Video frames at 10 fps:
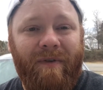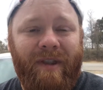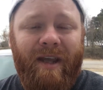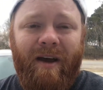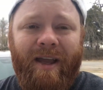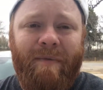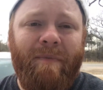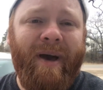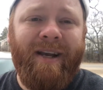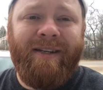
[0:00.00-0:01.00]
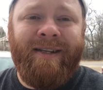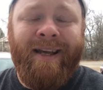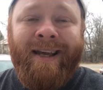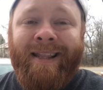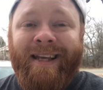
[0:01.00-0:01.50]
the Hemi badges
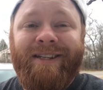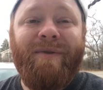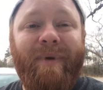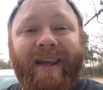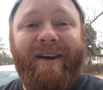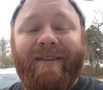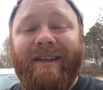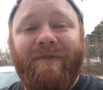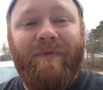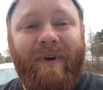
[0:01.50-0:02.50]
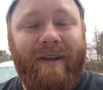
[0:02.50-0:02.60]
that should be here this